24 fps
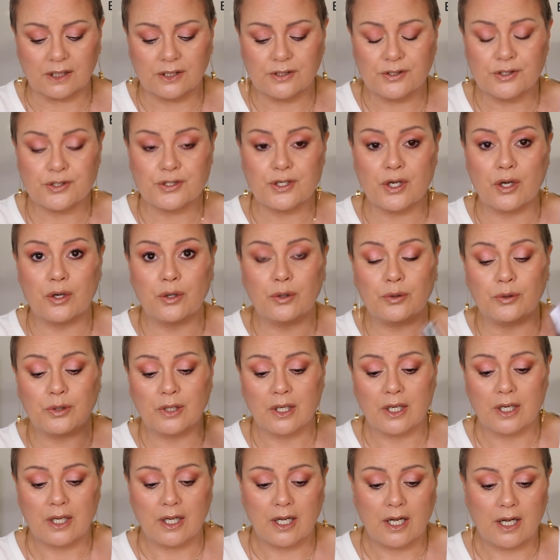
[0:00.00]
So
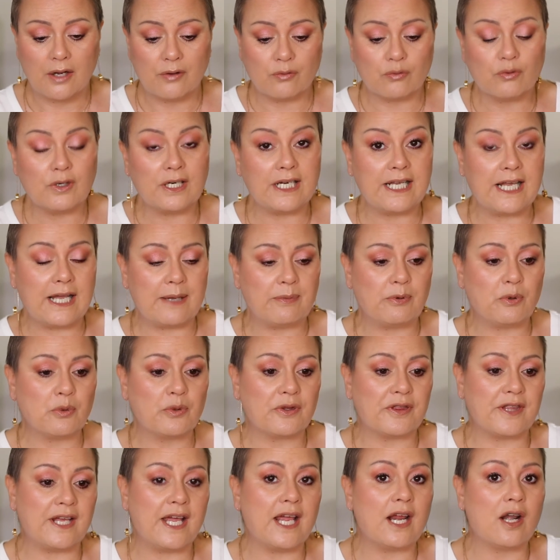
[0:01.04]
really happy
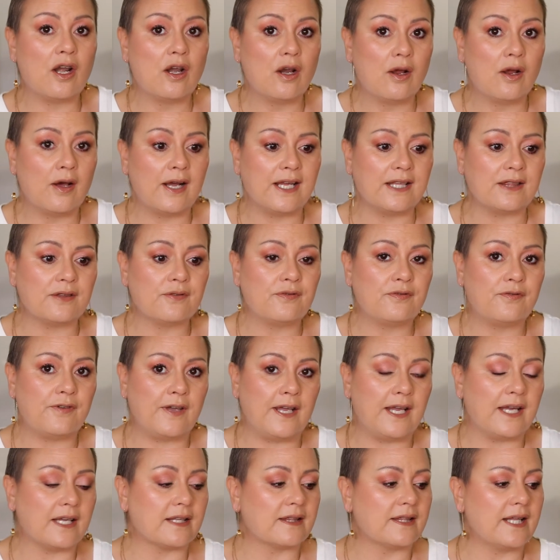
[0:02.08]
with that. Like the
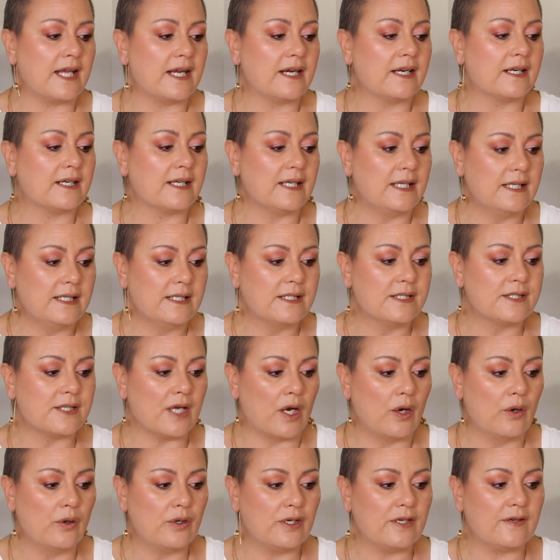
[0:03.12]
fact that it is
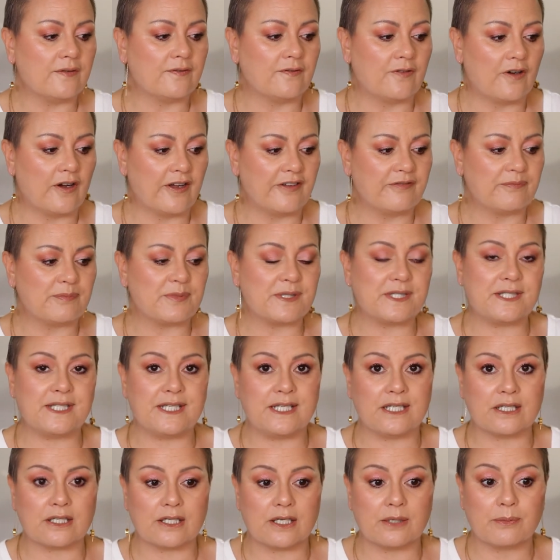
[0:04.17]
only
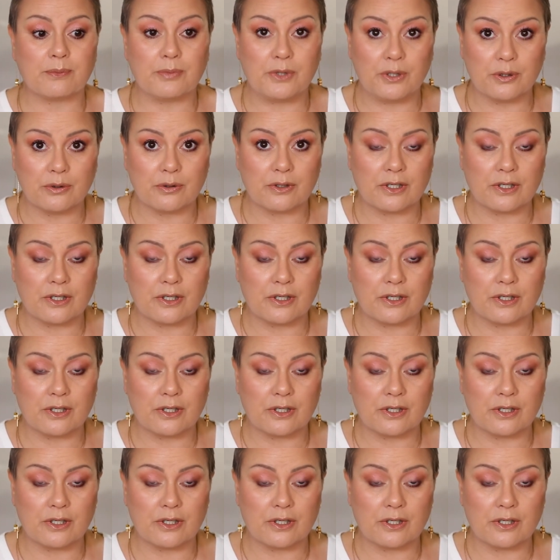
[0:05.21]
5% pure